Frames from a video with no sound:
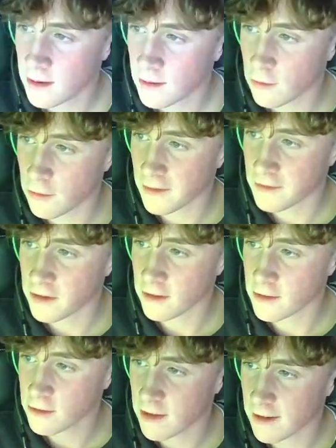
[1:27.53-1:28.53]
What we have to do
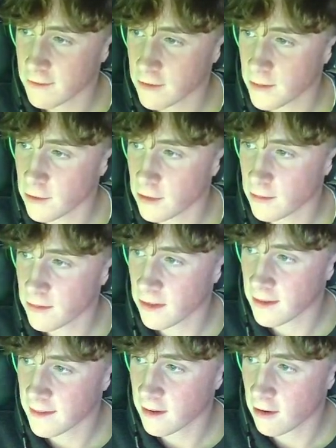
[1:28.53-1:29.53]
is we have to build up to
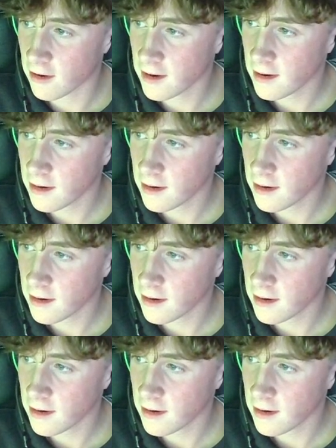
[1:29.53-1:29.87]
this height.